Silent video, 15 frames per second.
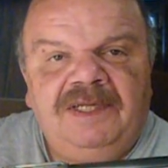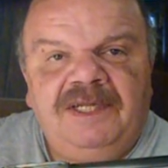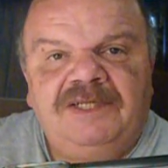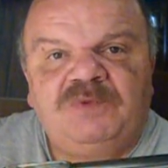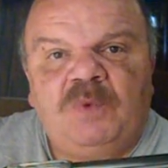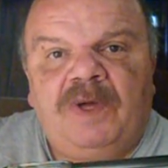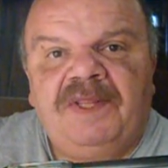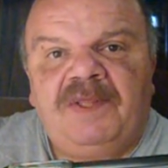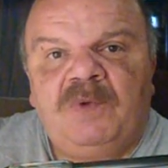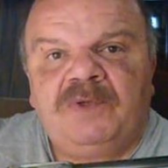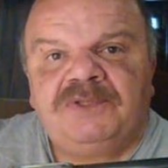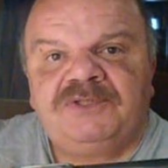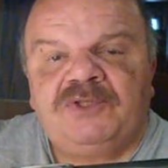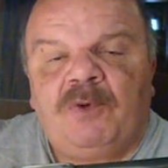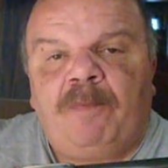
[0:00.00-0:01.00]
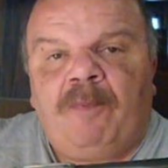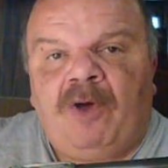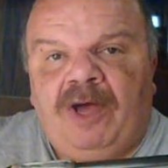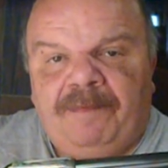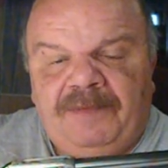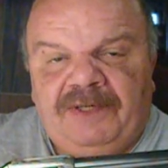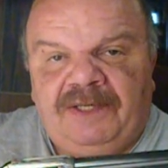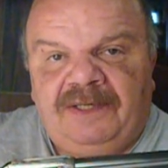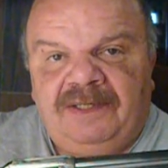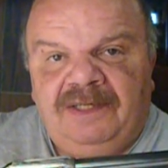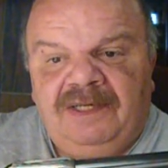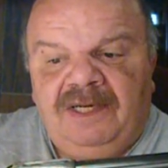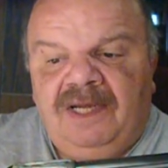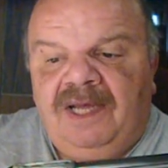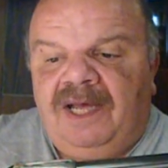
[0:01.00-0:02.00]
That's why they were so popular
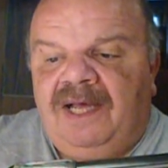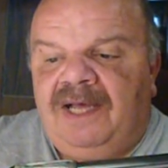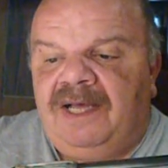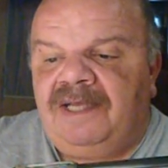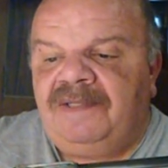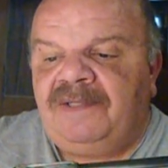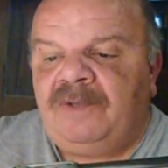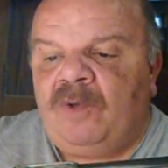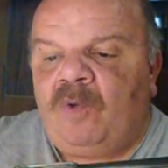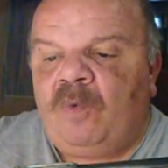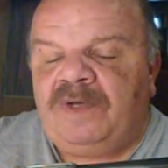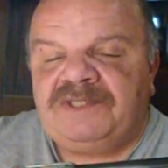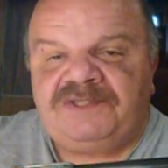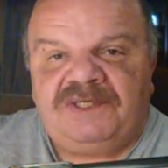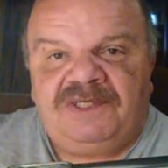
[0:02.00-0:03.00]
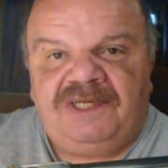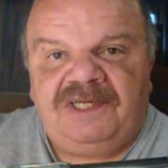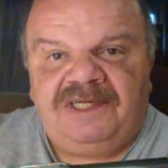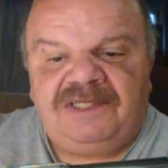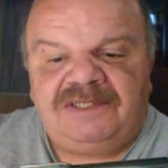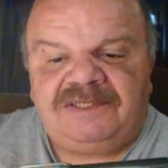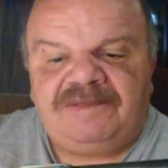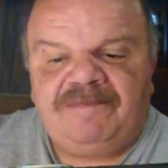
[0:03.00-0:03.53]
in the old Western days.